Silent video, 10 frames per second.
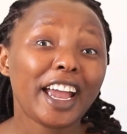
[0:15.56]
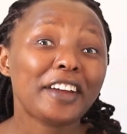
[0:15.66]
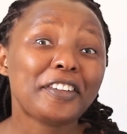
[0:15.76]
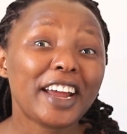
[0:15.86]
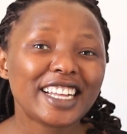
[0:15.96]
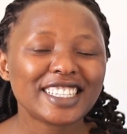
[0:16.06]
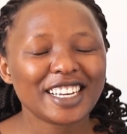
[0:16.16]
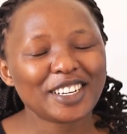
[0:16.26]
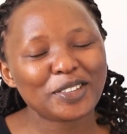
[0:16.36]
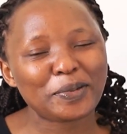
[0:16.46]
Hey
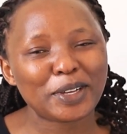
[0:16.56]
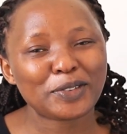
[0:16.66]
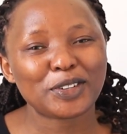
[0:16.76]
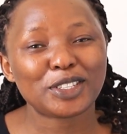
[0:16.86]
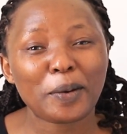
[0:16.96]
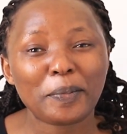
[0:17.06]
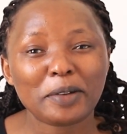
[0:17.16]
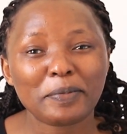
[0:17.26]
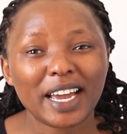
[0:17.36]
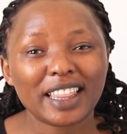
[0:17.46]
friends, thank you so much for
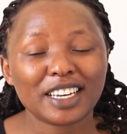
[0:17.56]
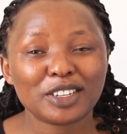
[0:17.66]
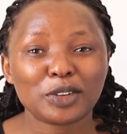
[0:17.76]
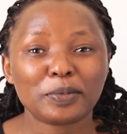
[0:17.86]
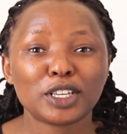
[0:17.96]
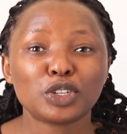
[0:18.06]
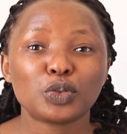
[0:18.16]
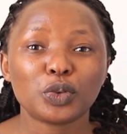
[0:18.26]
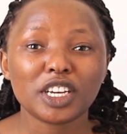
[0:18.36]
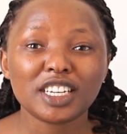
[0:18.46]
stopping by. Thank you so much
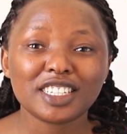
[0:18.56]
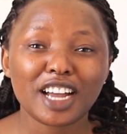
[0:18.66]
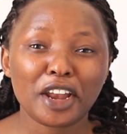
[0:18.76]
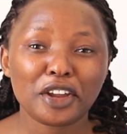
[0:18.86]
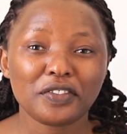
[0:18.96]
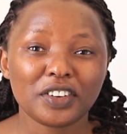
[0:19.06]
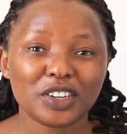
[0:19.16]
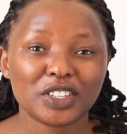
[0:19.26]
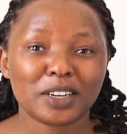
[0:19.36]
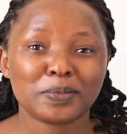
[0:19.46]
to each and
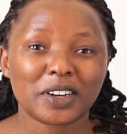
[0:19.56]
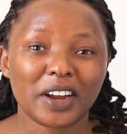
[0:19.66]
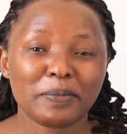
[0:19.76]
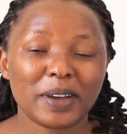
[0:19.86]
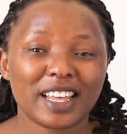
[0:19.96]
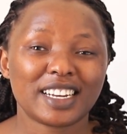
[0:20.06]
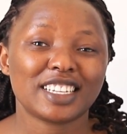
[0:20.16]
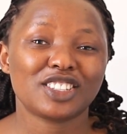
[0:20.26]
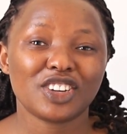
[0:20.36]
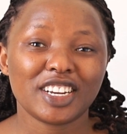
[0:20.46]
every new subscriber that
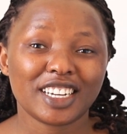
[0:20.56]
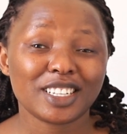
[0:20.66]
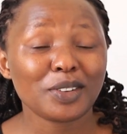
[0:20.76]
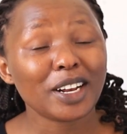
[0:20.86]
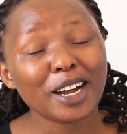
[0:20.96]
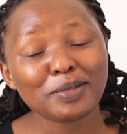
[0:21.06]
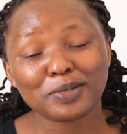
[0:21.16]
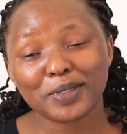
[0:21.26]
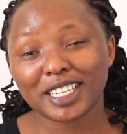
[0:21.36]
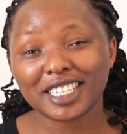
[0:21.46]
has joined us.
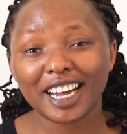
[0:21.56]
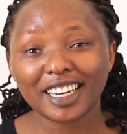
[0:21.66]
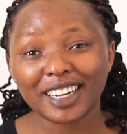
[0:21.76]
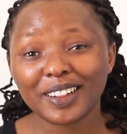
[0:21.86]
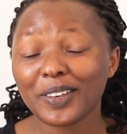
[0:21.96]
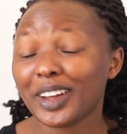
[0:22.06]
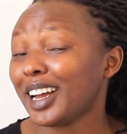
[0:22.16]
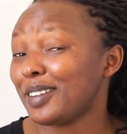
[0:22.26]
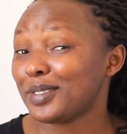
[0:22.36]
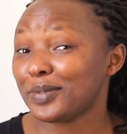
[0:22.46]
Welcome to my channel,
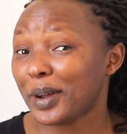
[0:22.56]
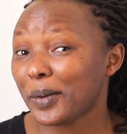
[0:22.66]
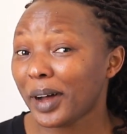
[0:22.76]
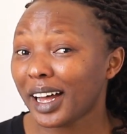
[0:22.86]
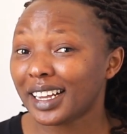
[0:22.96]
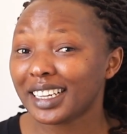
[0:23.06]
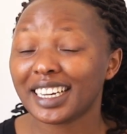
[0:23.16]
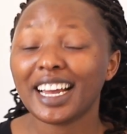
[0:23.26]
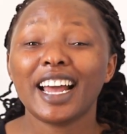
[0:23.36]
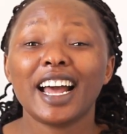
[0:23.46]
welcome to my
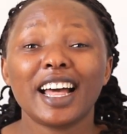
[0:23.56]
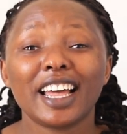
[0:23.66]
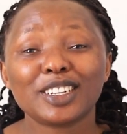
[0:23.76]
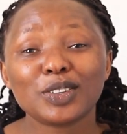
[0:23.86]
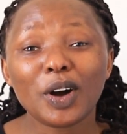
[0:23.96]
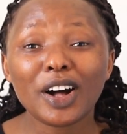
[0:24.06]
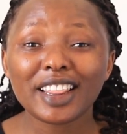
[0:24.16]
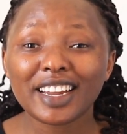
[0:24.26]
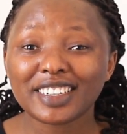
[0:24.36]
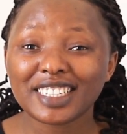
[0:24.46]
world. To
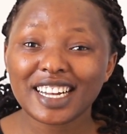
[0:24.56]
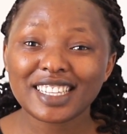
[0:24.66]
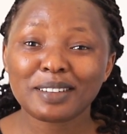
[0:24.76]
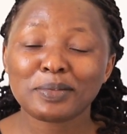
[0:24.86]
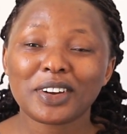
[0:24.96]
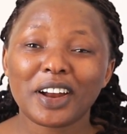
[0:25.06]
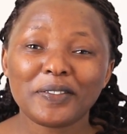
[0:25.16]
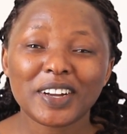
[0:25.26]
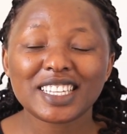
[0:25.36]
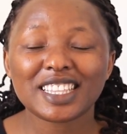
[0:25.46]
all the return
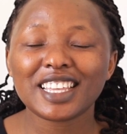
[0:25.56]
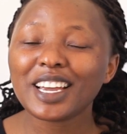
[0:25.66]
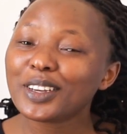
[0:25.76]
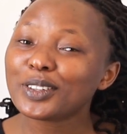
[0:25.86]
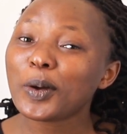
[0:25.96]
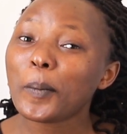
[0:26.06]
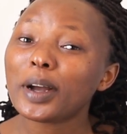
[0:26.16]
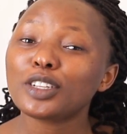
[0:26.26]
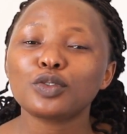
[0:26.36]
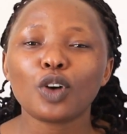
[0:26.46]
subscribers, thank you so
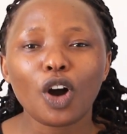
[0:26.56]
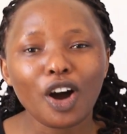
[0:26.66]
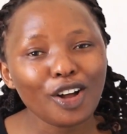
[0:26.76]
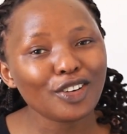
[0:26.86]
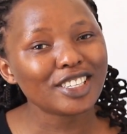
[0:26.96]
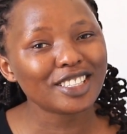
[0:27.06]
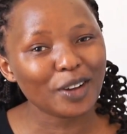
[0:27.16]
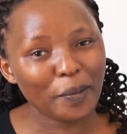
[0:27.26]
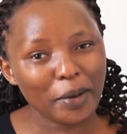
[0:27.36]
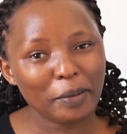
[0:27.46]
much for always
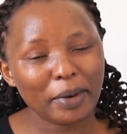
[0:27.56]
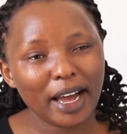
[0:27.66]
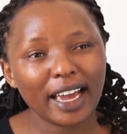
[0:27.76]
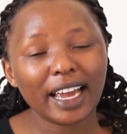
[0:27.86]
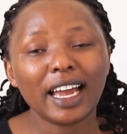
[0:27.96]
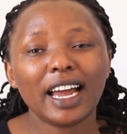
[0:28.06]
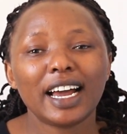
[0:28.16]
stopping by.